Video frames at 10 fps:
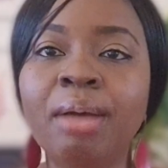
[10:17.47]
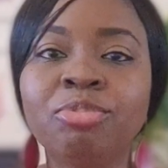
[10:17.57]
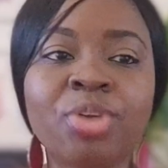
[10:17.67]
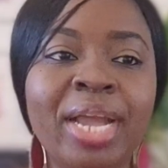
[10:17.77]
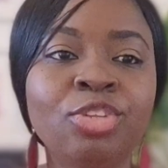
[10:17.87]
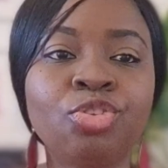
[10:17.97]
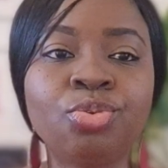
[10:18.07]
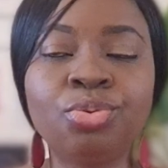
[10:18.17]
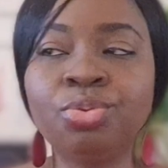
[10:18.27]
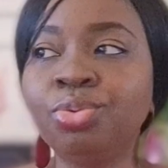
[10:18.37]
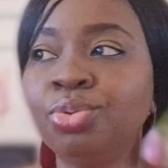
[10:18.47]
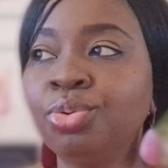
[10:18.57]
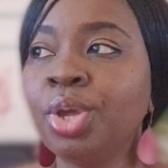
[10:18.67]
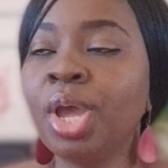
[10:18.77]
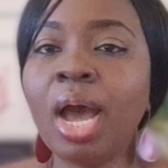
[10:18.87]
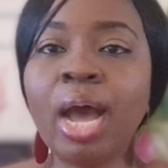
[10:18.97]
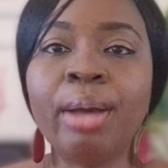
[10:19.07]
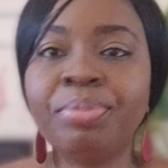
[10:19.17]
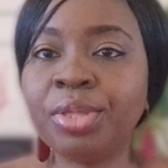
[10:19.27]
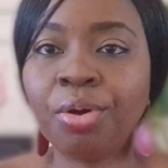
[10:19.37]
trying to
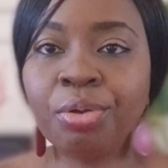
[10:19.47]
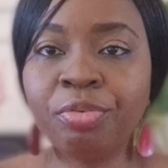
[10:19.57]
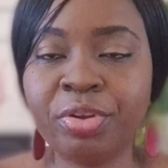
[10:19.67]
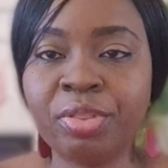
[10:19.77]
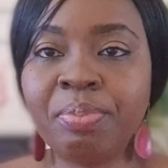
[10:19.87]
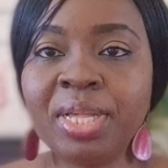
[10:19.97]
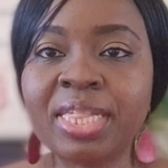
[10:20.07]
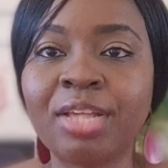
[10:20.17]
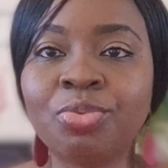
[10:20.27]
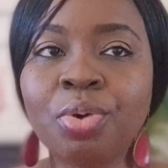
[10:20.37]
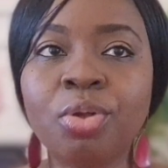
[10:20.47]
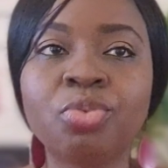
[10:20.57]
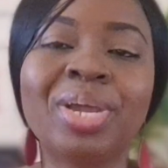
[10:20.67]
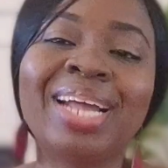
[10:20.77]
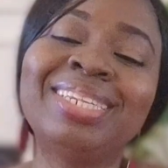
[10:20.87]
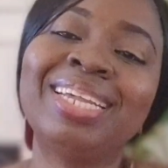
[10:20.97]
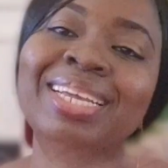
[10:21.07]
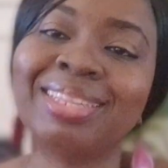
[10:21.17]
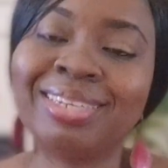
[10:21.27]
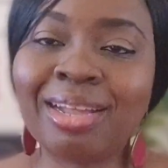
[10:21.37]
be all over the place as well, you can
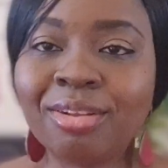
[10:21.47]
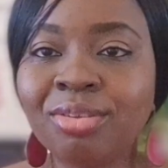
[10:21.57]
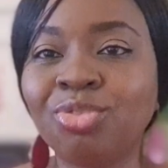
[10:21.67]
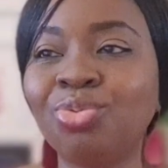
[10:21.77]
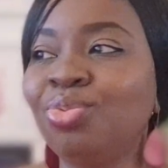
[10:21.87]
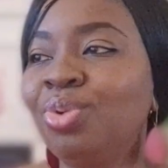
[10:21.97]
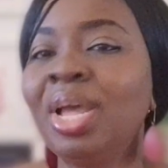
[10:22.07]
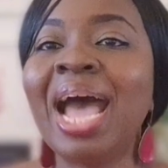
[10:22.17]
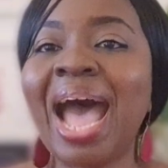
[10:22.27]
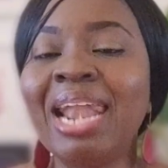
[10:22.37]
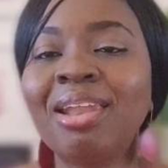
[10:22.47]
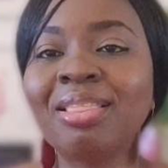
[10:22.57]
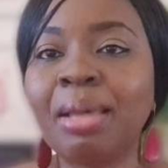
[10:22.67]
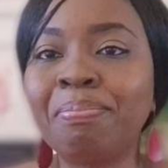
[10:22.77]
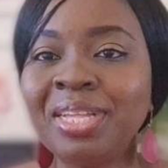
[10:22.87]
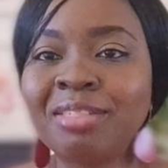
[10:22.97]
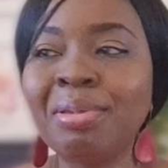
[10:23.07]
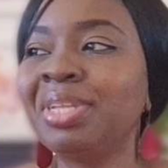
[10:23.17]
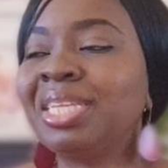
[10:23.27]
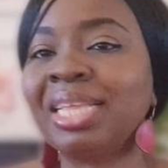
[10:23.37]
take the child to another place.
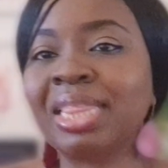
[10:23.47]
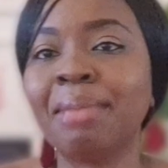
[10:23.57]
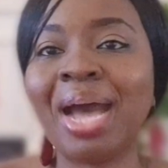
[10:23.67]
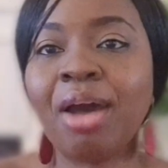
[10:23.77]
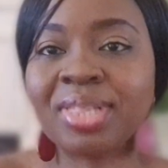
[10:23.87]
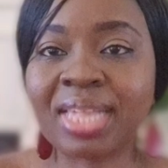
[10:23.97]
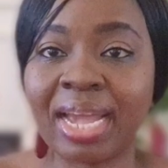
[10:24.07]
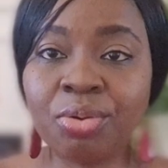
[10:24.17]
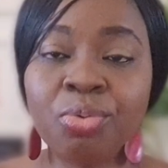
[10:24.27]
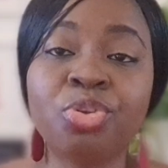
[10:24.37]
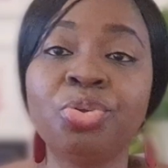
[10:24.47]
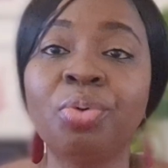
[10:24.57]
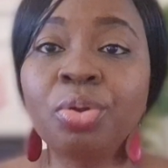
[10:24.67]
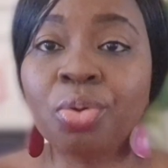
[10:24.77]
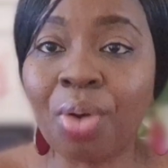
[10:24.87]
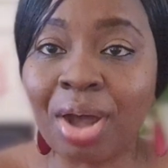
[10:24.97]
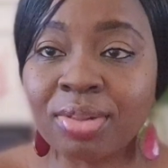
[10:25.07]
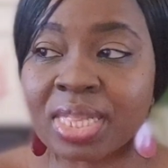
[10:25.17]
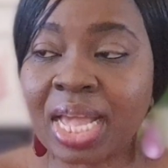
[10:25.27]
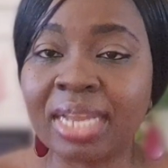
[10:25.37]
Maybe take them outside. Oh, do you want to go
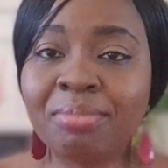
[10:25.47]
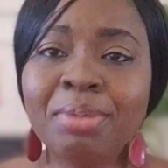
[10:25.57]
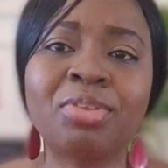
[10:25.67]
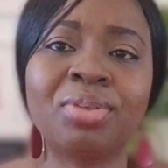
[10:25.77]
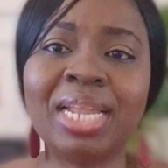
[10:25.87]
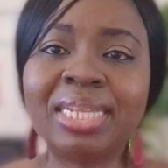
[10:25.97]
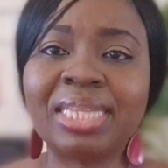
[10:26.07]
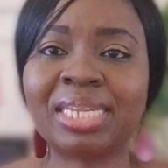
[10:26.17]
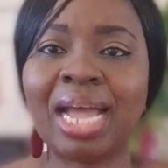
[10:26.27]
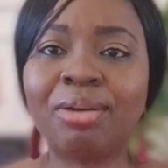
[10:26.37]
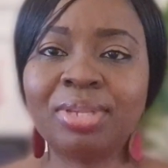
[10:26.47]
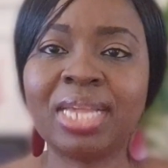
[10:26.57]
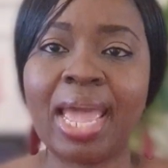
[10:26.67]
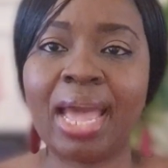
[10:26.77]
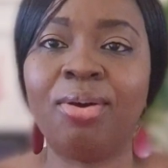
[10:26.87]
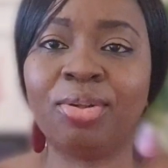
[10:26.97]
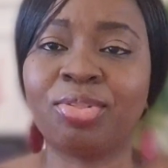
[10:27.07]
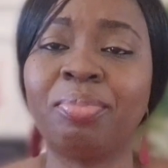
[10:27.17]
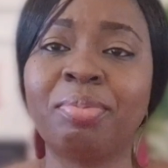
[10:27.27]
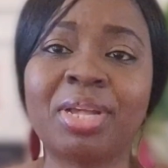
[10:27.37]
outside? Maybe to let out hair or
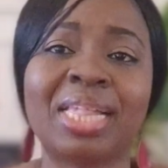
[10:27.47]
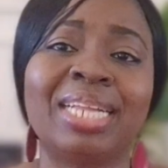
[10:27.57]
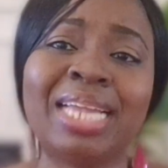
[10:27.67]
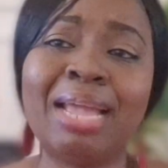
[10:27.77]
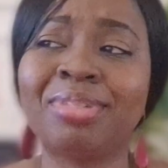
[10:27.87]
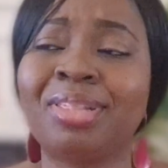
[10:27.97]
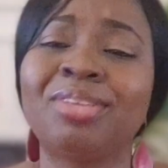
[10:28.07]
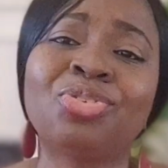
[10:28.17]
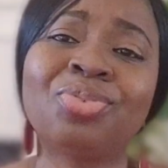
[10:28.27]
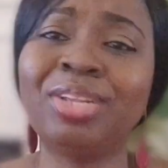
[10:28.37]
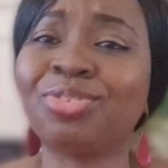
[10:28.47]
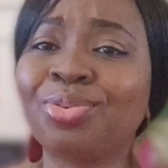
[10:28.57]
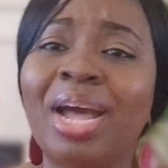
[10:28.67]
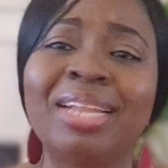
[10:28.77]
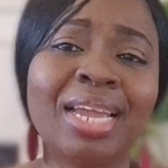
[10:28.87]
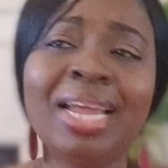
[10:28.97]
something, because at times the children too are